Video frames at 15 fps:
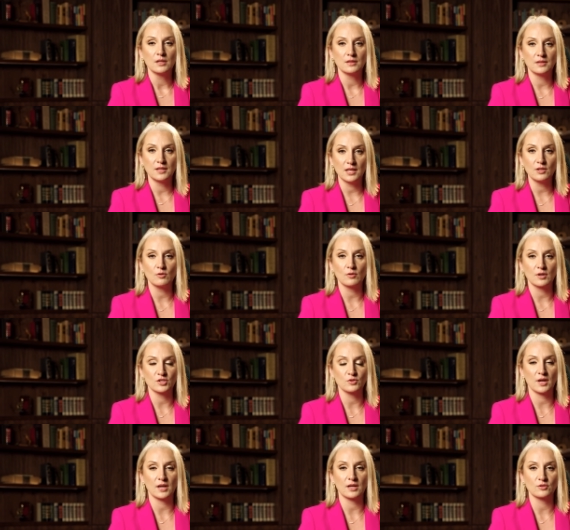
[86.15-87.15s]
then you are
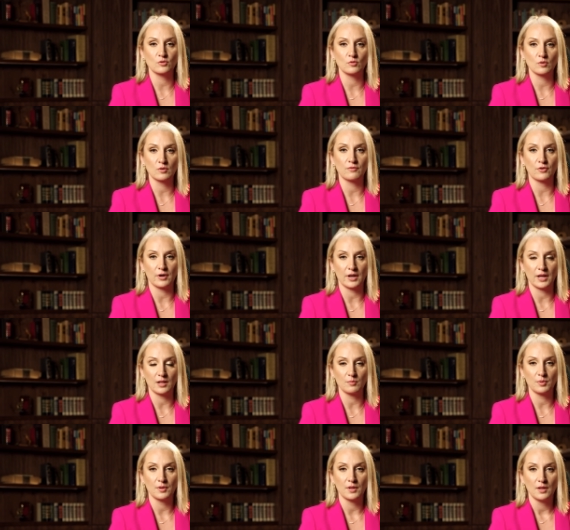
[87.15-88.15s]
trying to look for help.